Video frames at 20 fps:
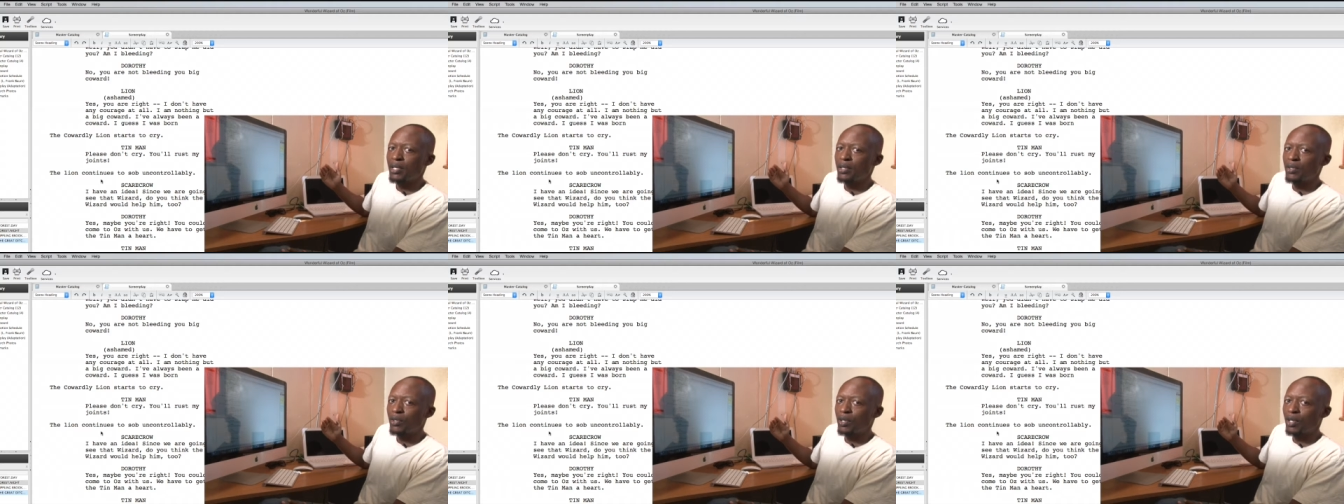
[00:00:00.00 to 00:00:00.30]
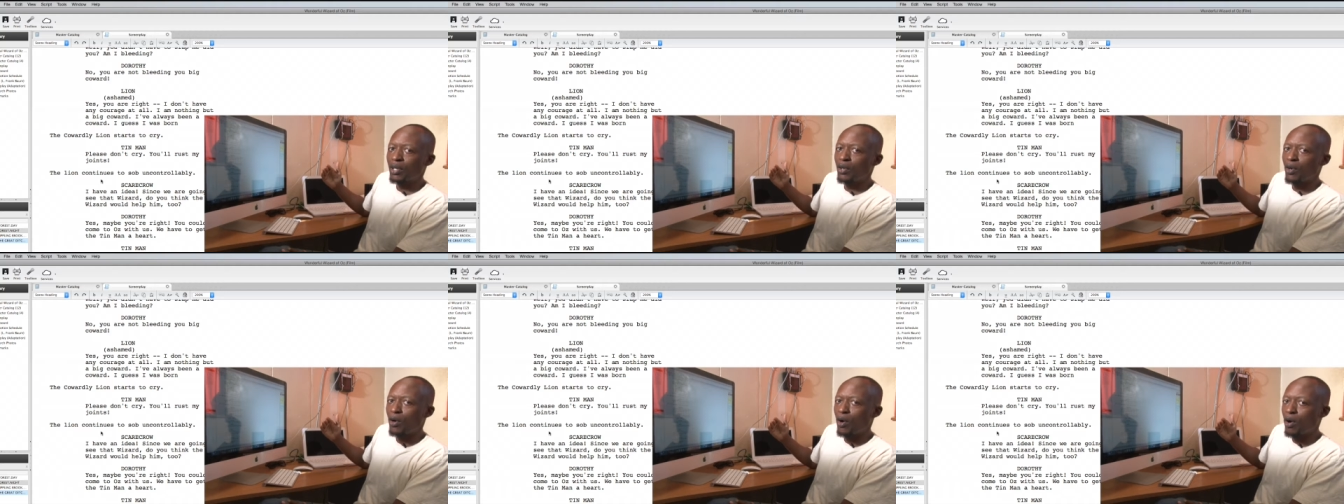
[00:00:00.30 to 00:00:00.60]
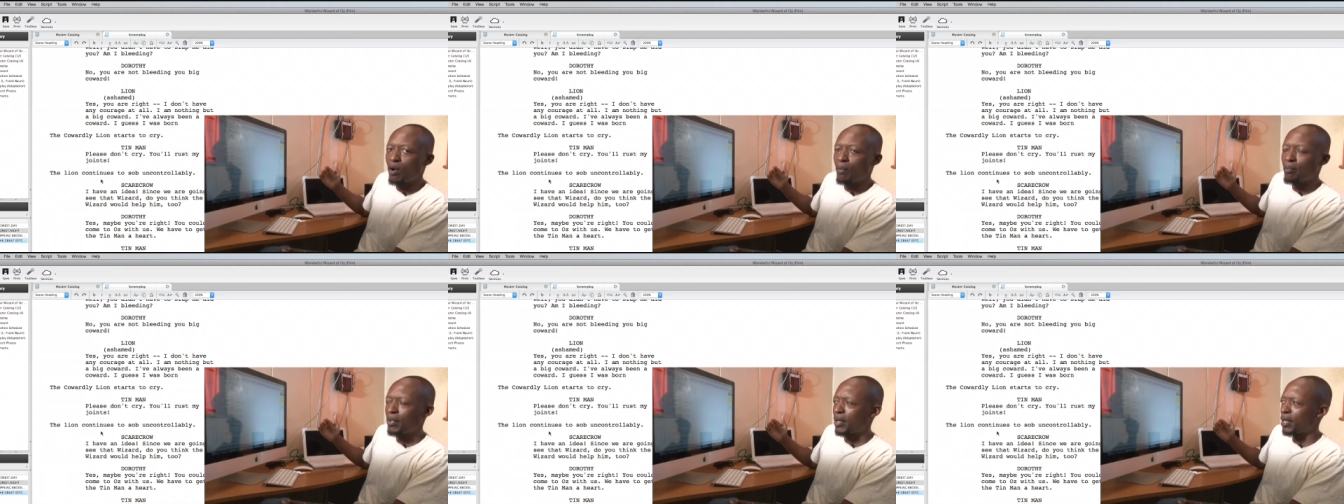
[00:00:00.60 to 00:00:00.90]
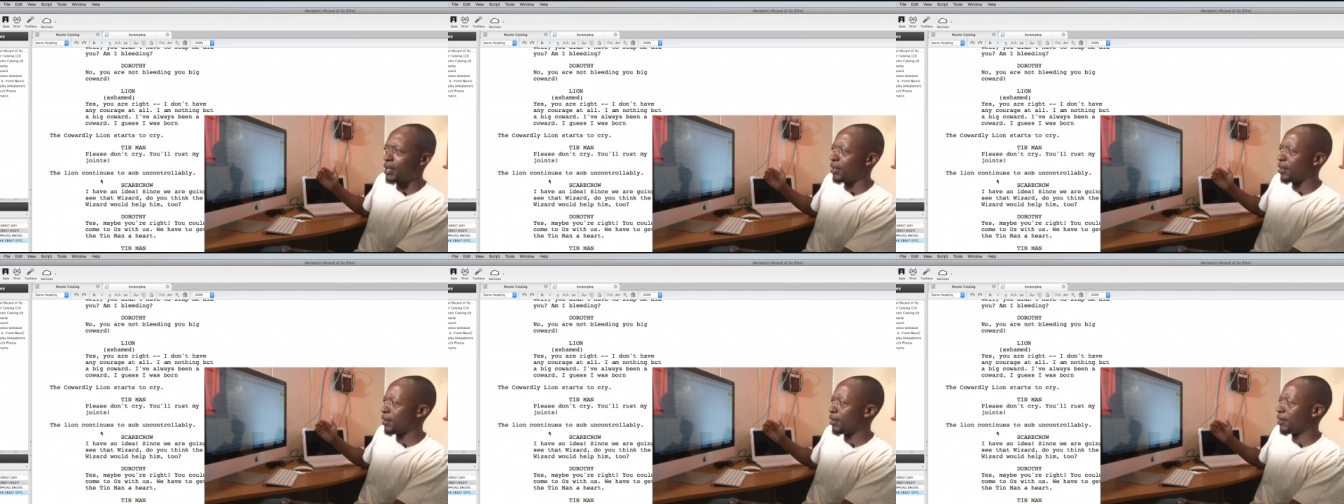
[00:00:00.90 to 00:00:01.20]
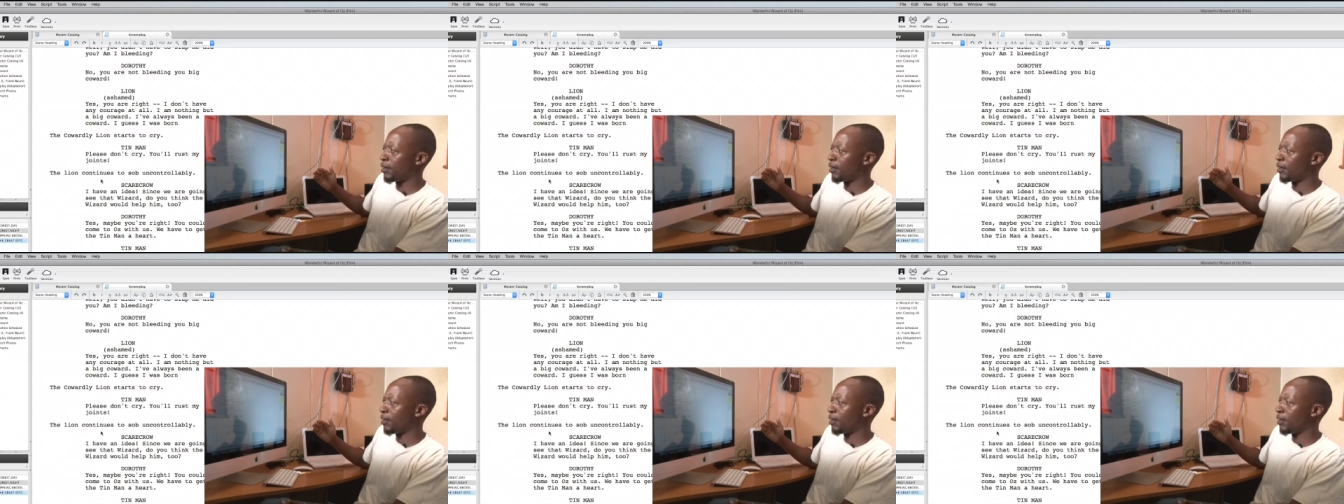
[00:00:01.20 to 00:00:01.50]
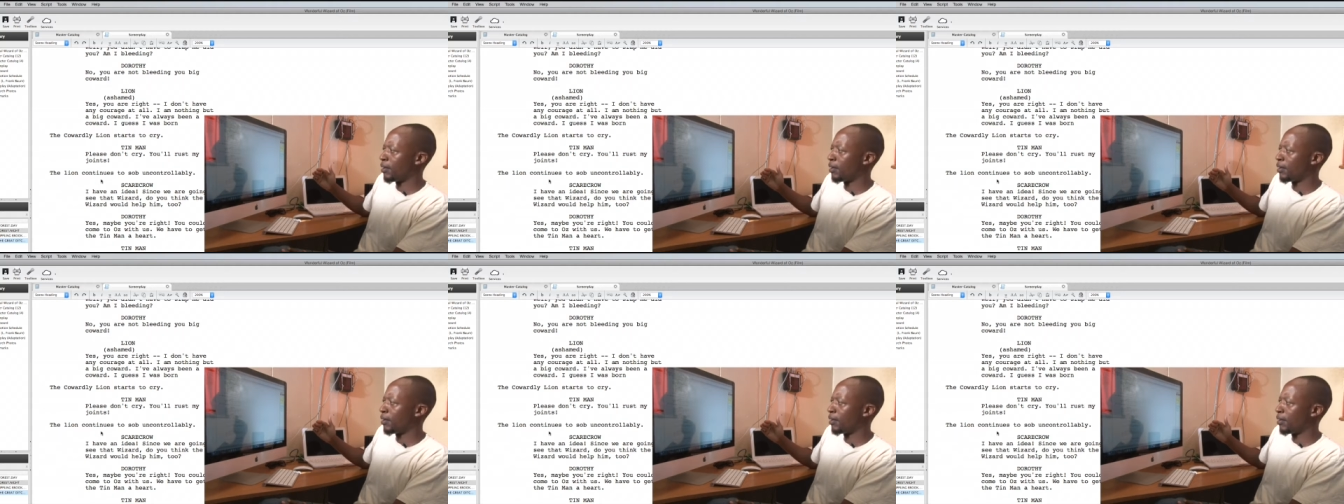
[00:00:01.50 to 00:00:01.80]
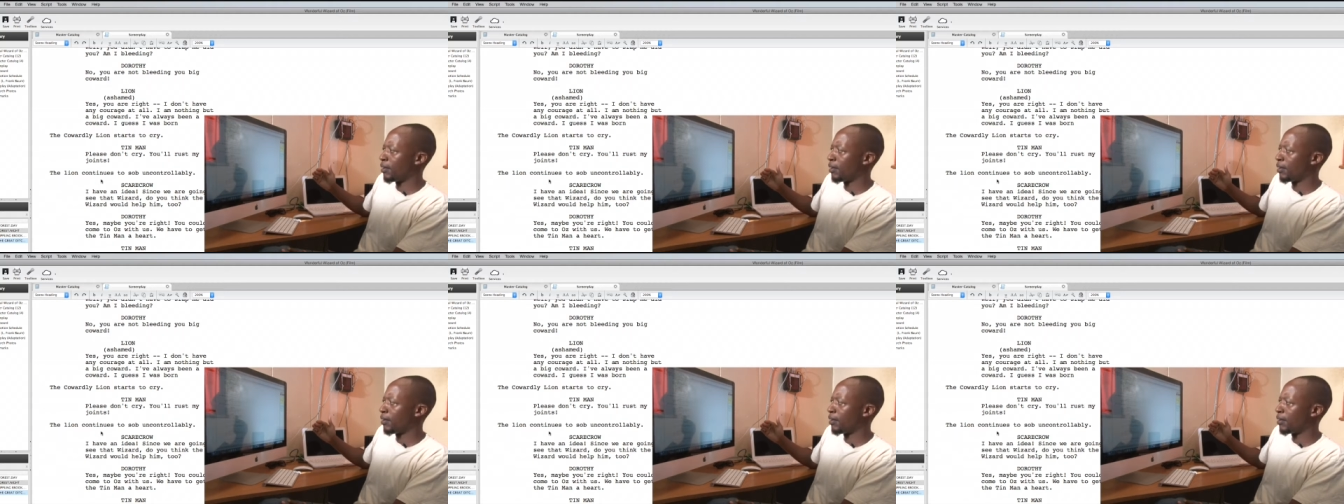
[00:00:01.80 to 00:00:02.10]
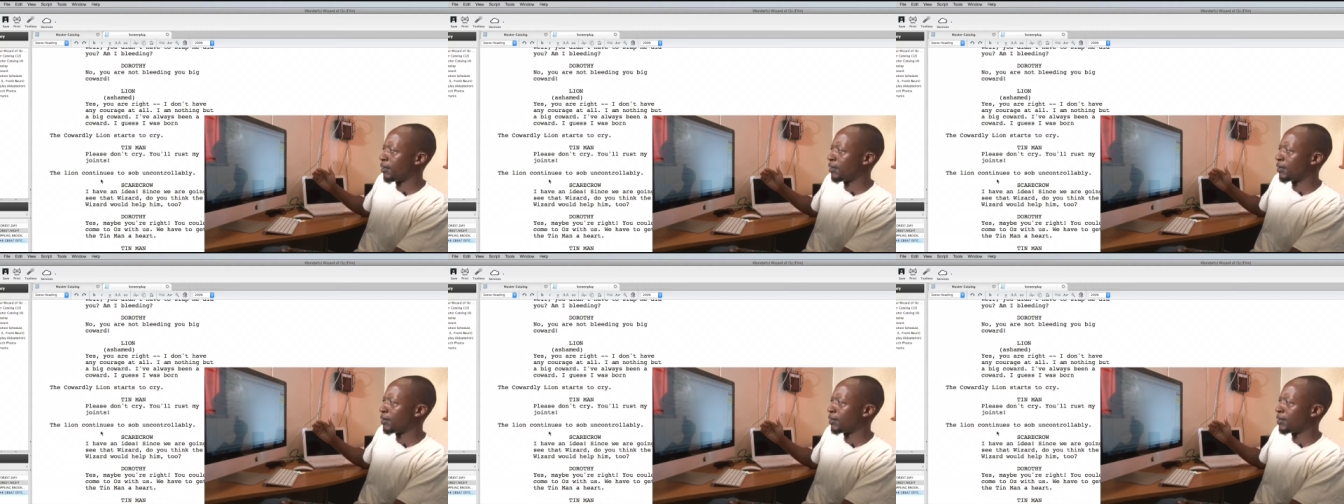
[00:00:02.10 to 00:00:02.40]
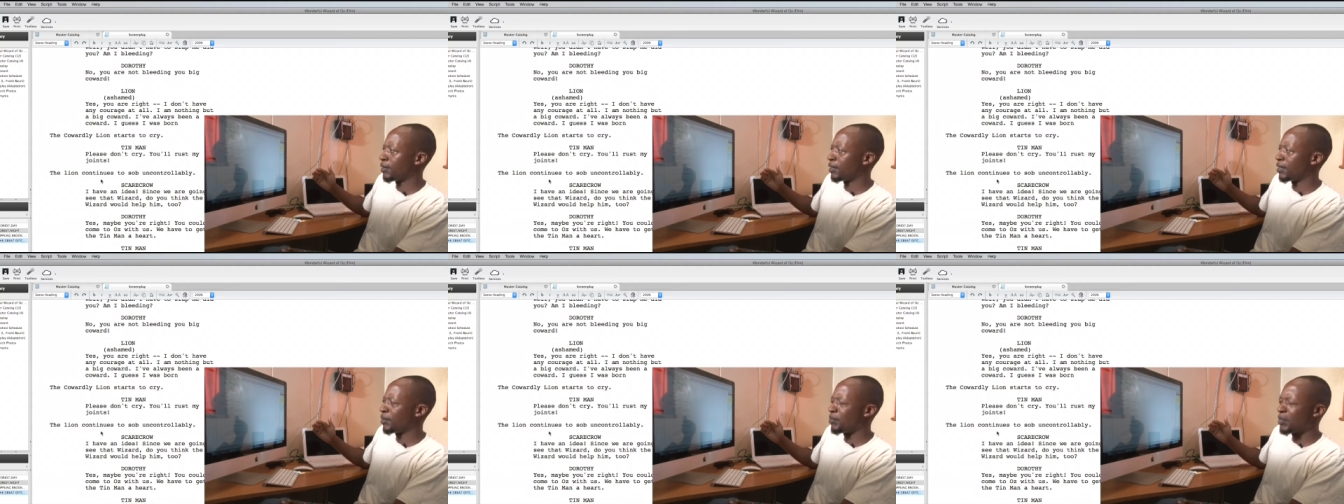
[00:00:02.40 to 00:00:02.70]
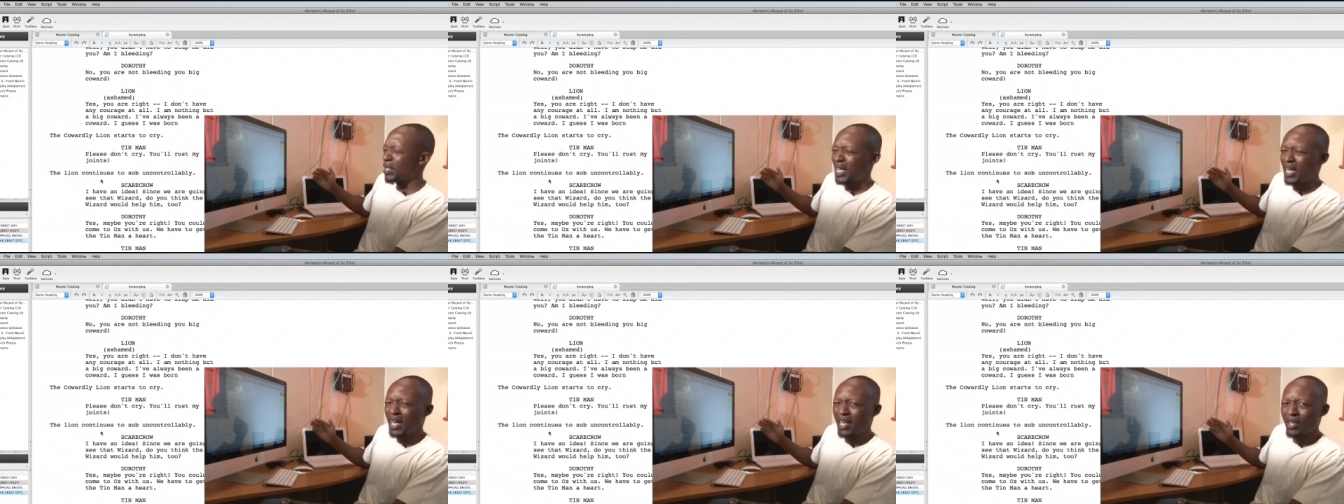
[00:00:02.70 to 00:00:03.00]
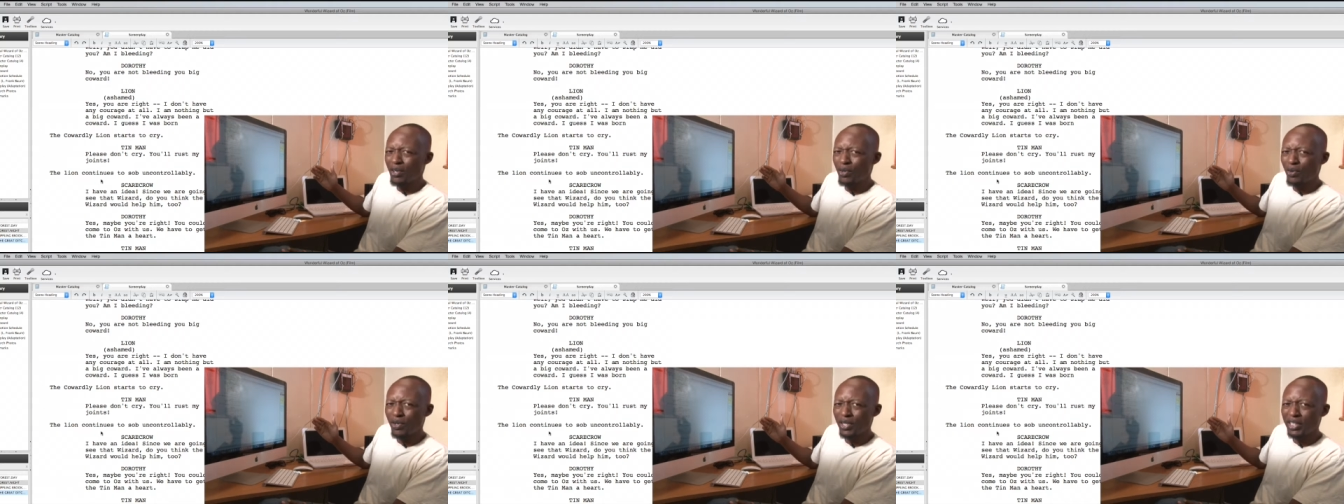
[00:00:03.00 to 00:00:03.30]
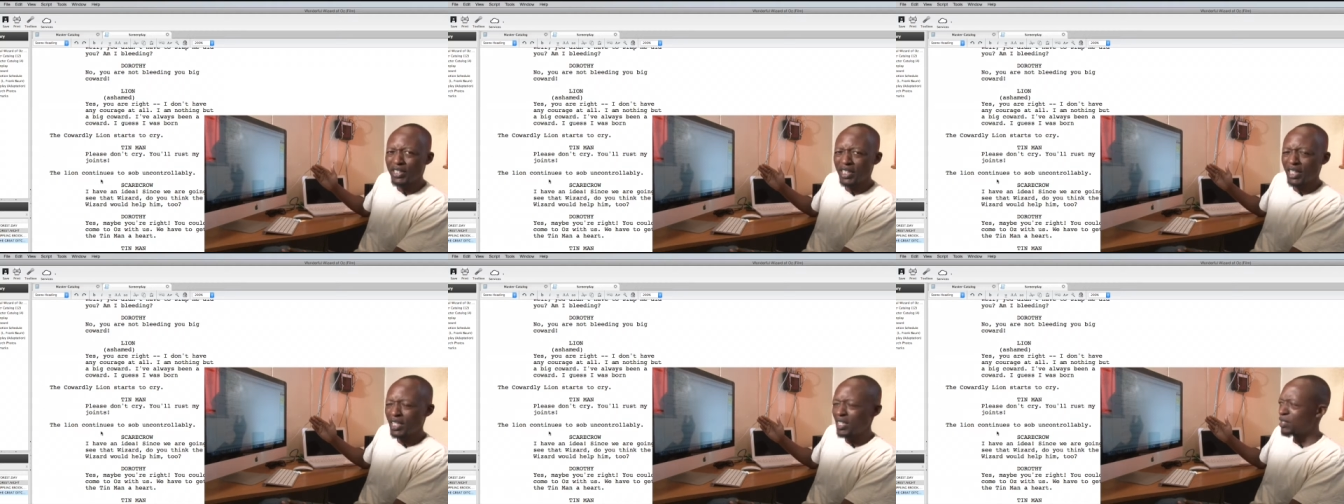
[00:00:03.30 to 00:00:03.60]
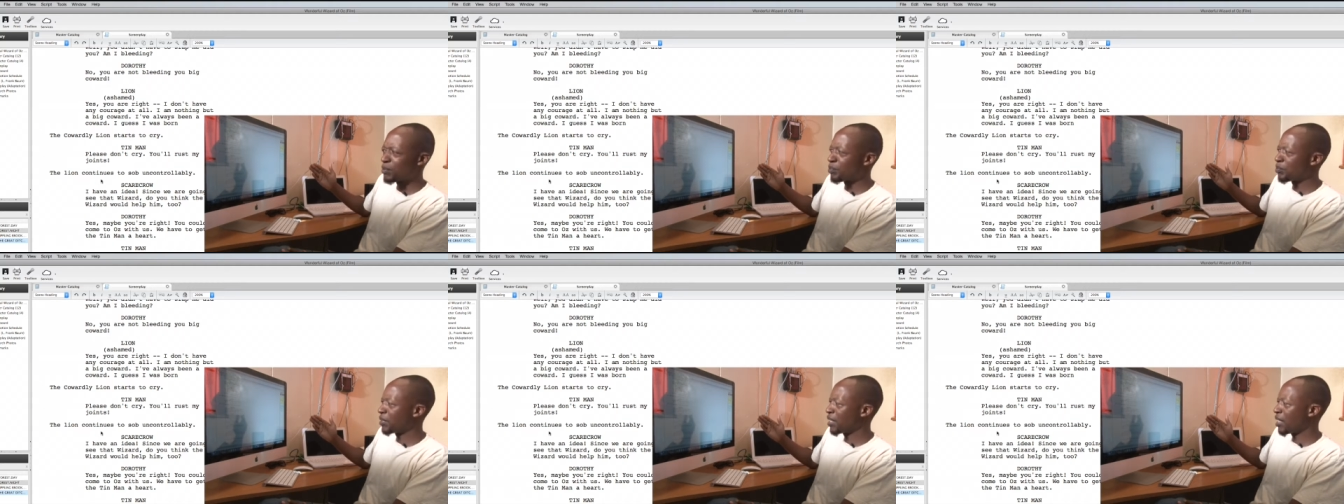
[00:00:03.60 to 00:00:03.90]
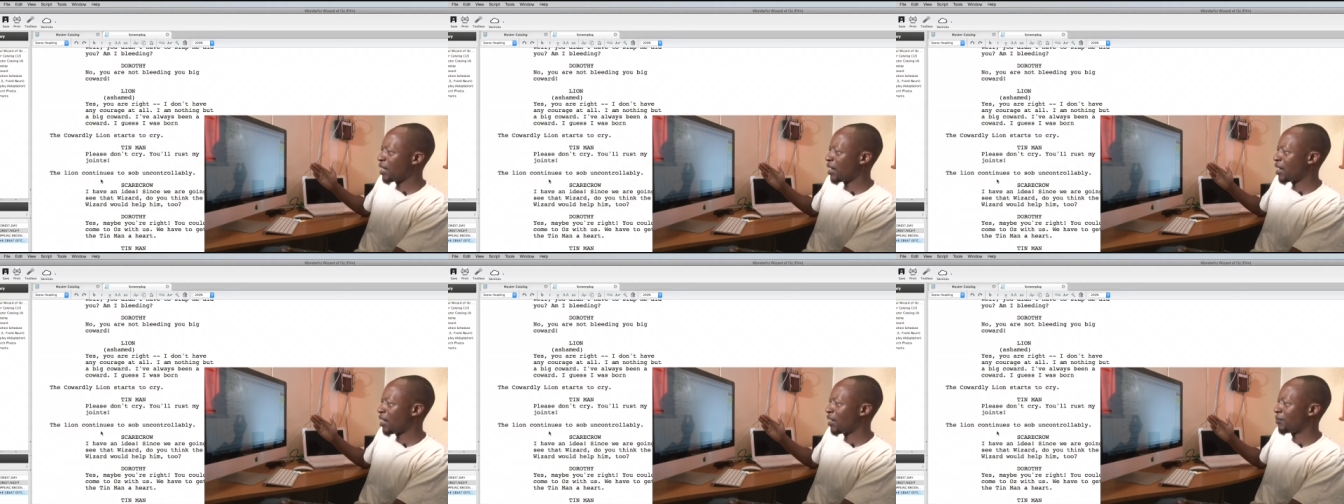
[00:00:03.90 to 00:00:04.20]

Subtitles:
you can open the Mechanical Shakespeare.